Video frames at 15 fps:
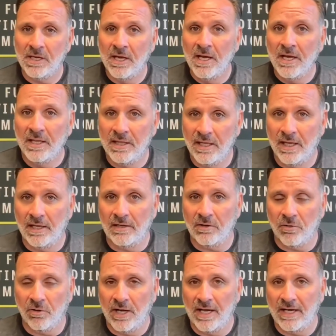that
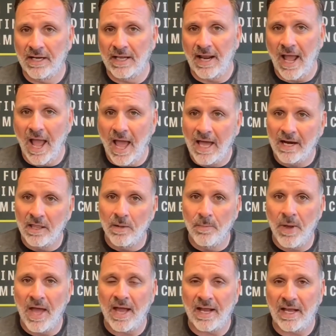creating an ad on the
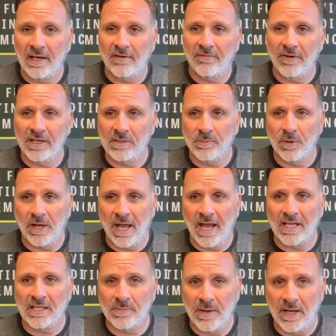back end of Facebook
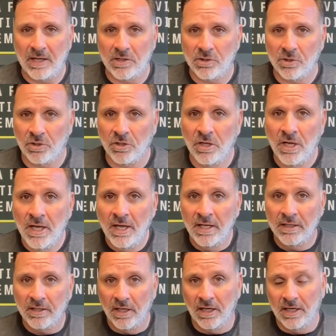Ads Manager
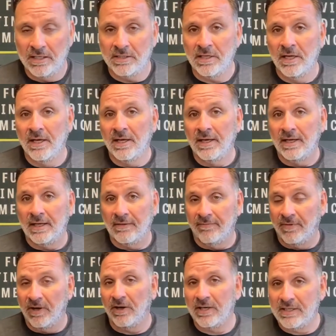does.
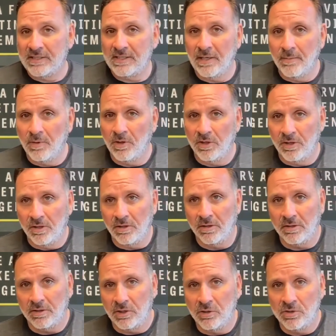Very similar
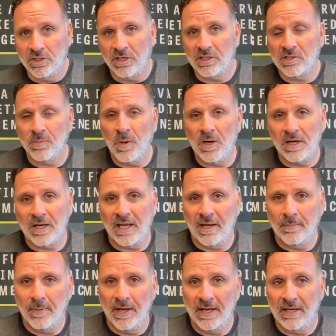using a smart
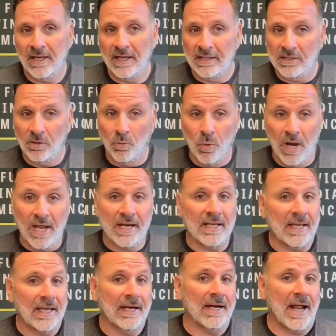campaign. It's a way to
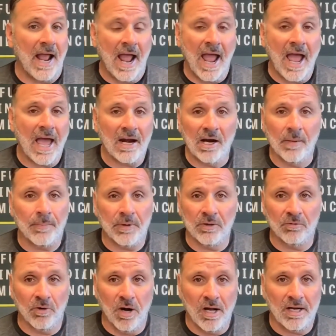get an ad up and
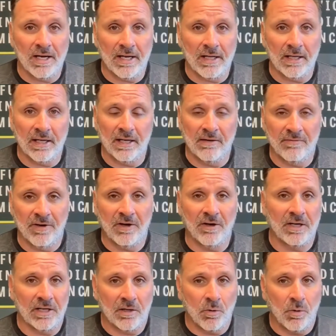running, and
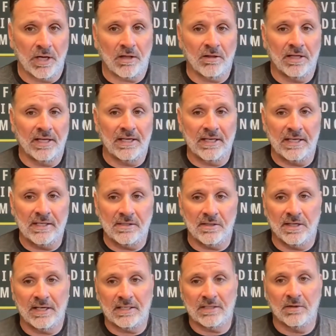very quickly and
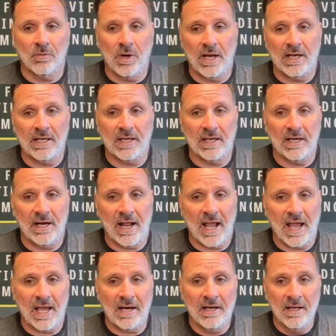easily, it's a way to get an
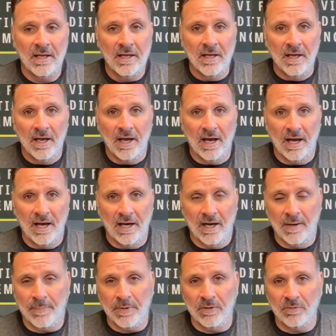ad
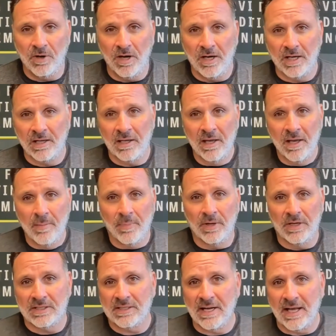up and running, but
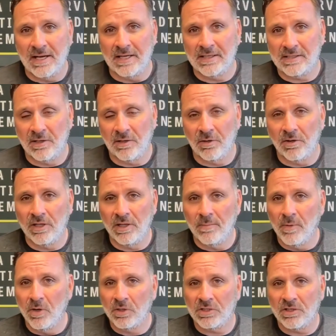it's not necessarily the
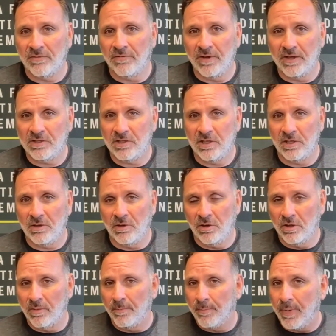most efficient or
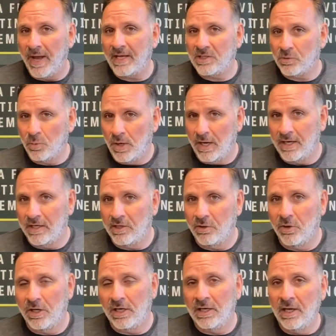the best way to do
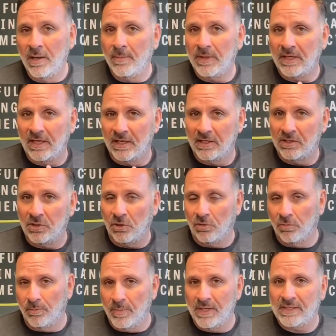it because you're
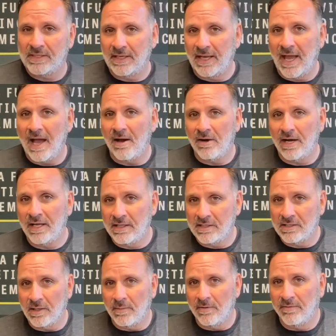missing out on
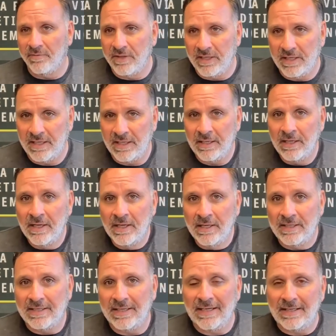some of the
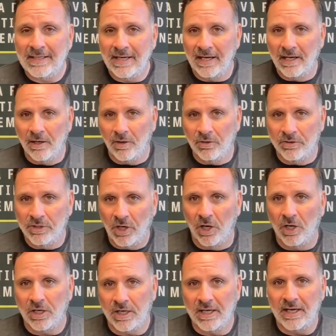detailed
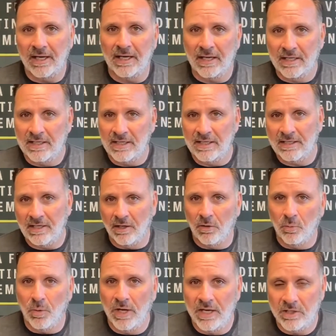targeting and detailed
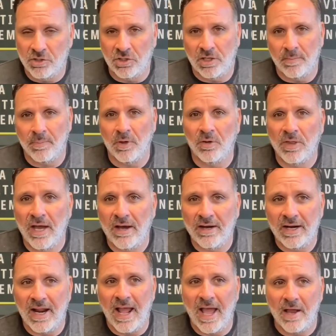ways you could build out an
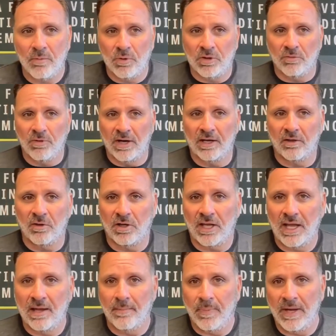ad with the regular
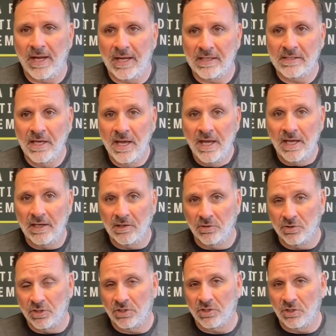campaigns, and you're
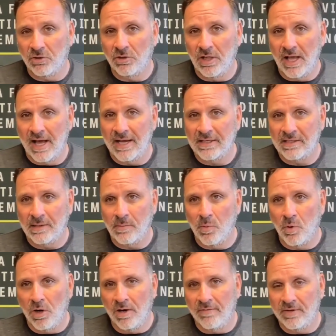just utilizing
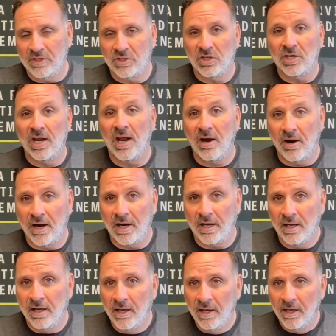more of a generic
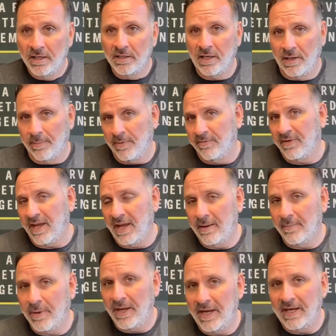type of
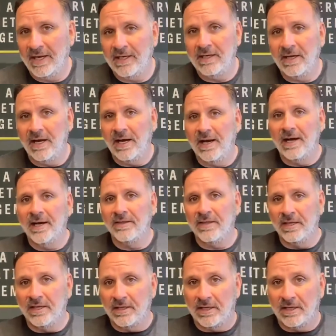campaign that can